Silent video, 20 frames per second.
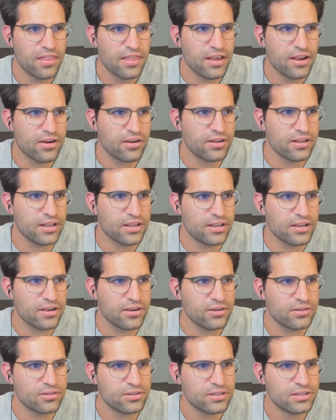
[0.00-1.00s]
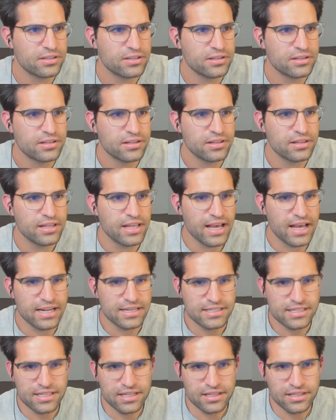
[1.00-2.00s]
There you go.
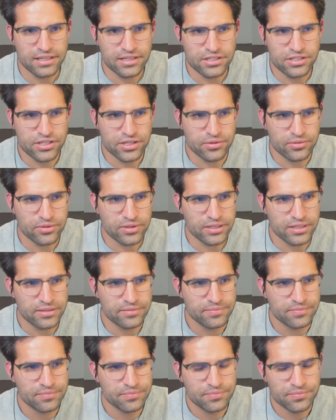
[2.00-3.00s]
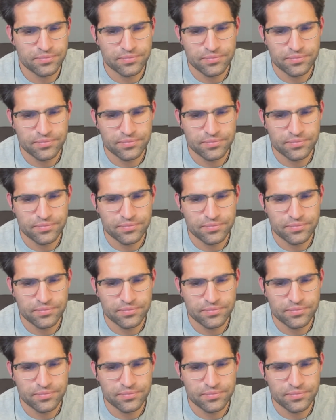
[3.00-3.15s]
That's the legit one.